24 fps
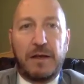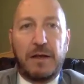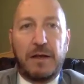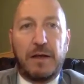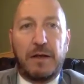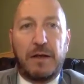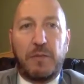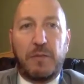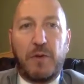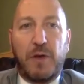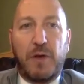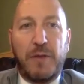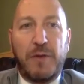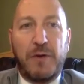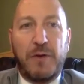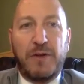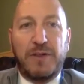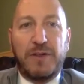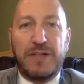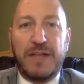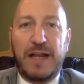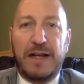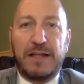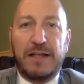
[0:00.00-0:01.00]

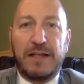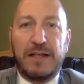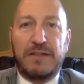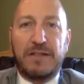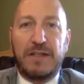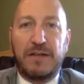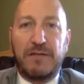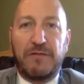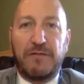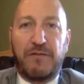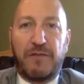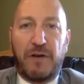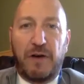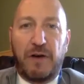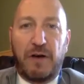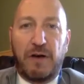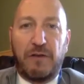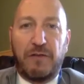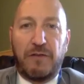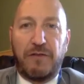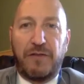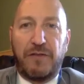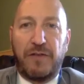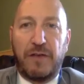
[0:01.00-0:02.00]
primary tenets
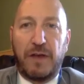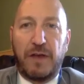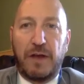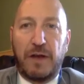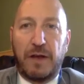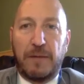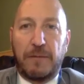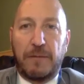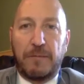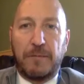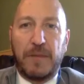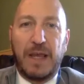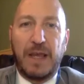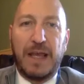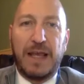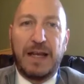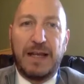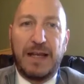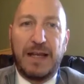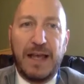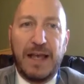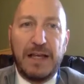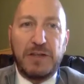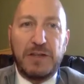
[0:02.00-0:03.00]
involve
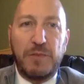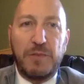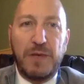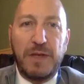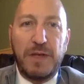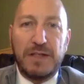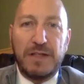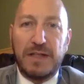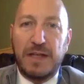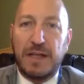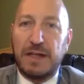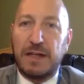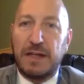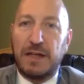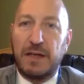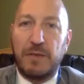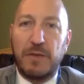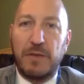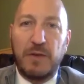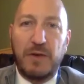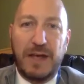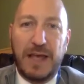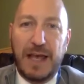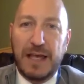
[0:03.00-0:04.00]
engagement and
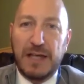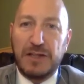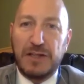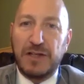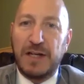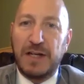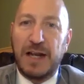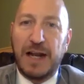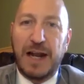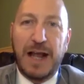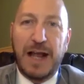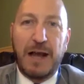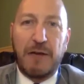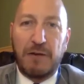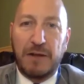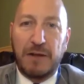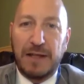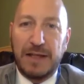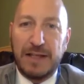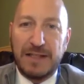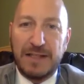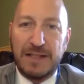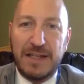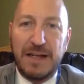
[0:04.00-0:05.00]
communication and how to
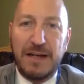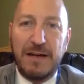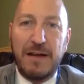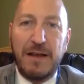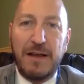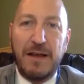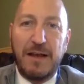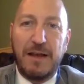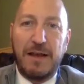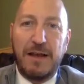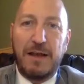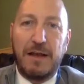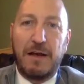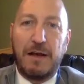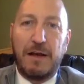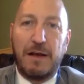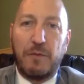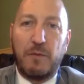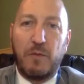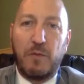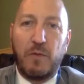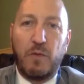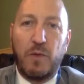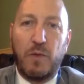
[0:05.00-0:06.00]
listen
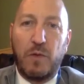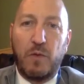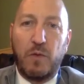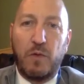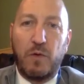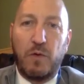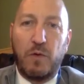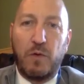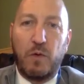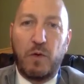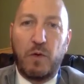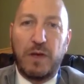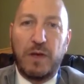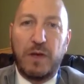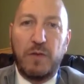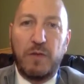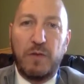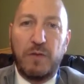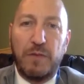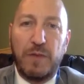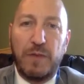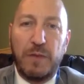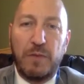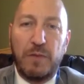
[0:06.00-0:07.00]
when we're working
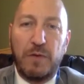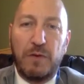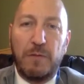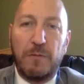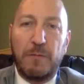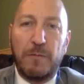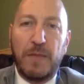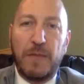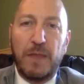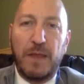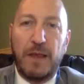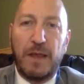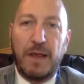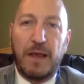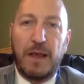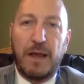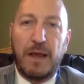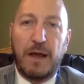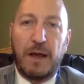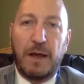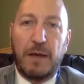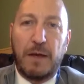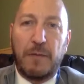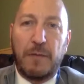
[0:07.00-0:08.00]
with people,
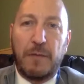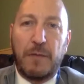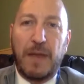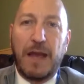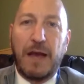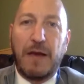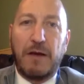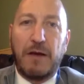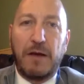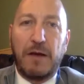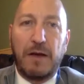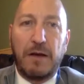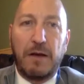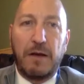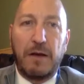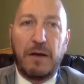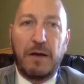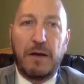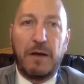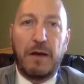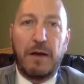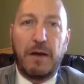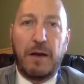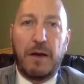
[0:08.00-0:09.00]
how to
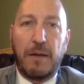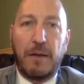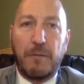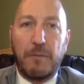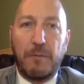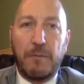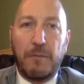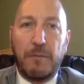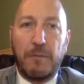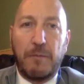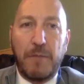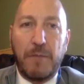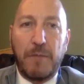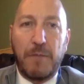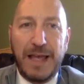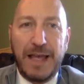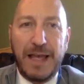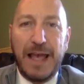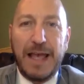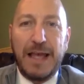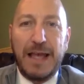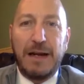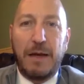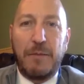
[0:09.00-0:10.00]

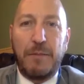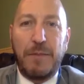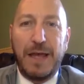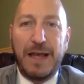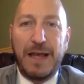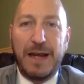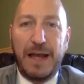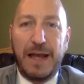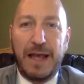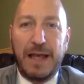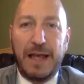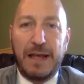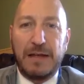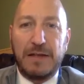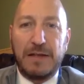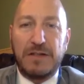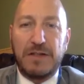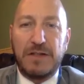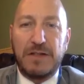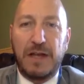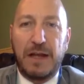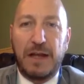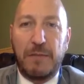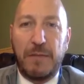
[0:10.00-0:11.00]
mitigate a bit and
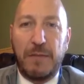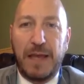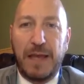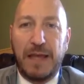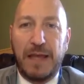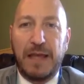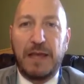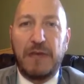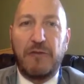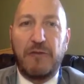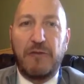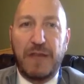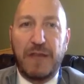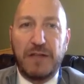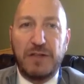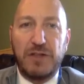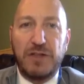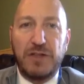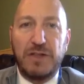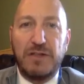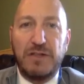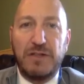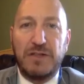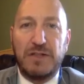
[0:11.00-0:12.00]
make
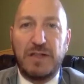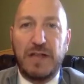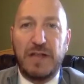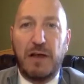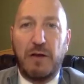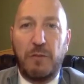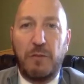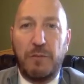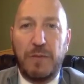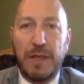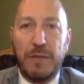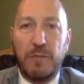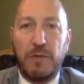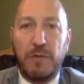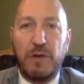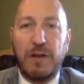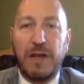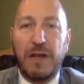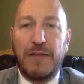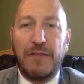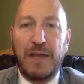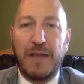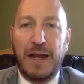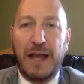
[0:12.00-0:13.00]
interventions to help people,
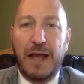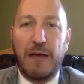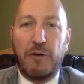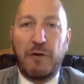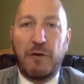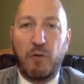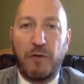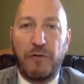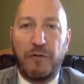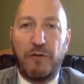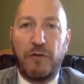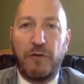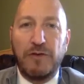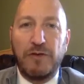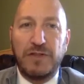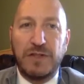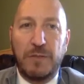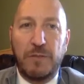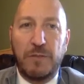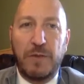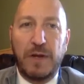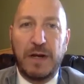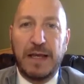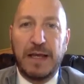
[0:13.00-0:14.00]
and then how to refer
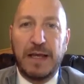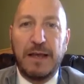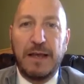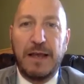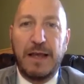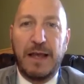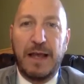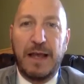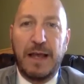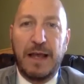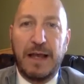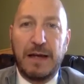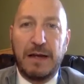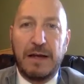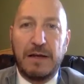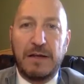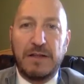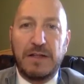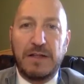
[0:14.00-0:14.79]
somebody and